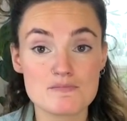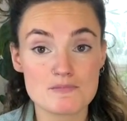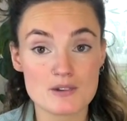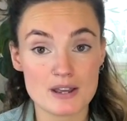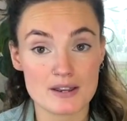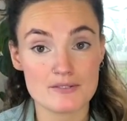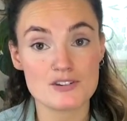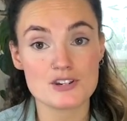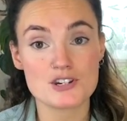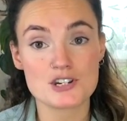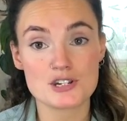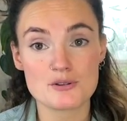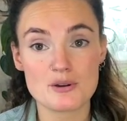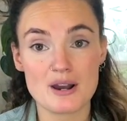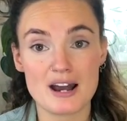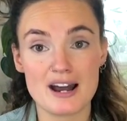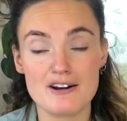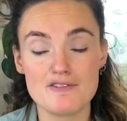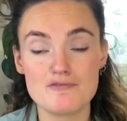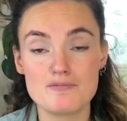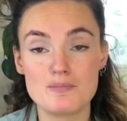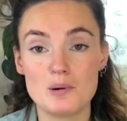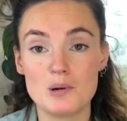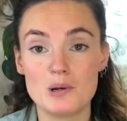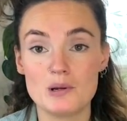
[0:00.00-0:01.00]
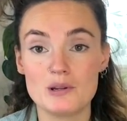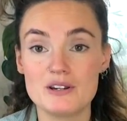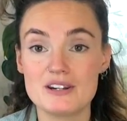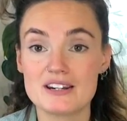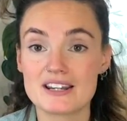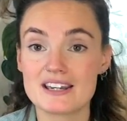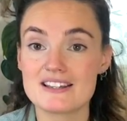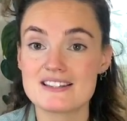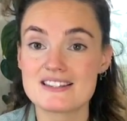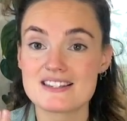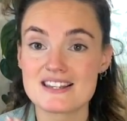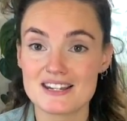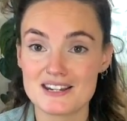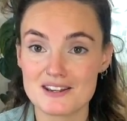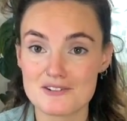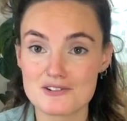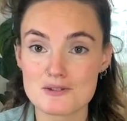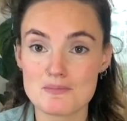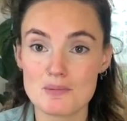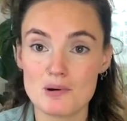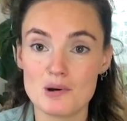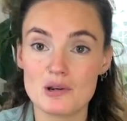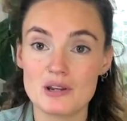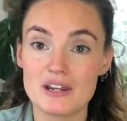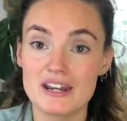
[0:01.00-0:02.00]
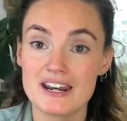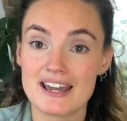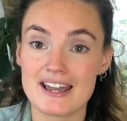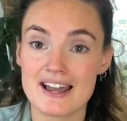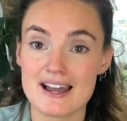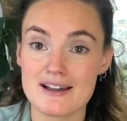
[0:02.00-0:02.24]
if you do have pollen, continue to pollinate